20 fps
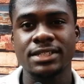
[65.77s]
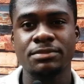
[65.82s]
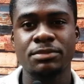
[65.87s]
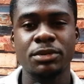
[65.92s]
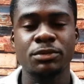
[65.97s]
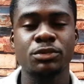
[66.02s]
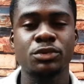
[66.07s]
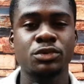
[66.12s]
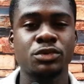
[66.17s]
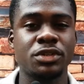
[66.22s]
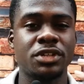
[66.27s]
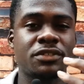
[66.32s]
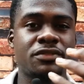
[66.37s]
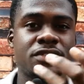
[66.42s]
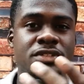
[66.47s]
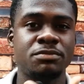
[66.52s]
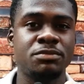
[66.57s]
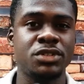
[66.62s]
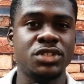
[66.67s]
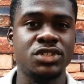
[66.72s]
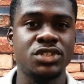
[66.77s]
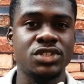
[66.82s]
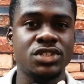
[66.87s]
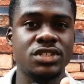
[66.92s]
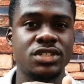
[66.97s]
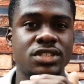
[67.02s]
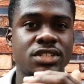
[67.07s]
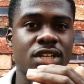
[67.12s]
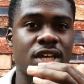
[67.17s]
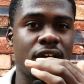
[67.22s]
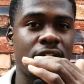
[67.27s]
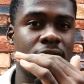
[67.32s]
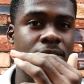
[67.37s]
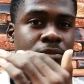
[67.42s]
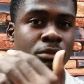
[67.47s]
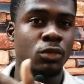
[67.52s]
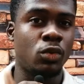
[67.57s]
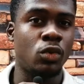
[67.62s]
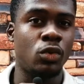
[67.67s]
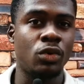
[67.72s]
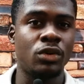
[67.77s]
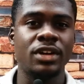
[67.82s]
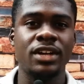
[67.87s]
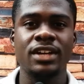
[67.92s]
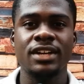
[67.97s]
people who give speeches and more.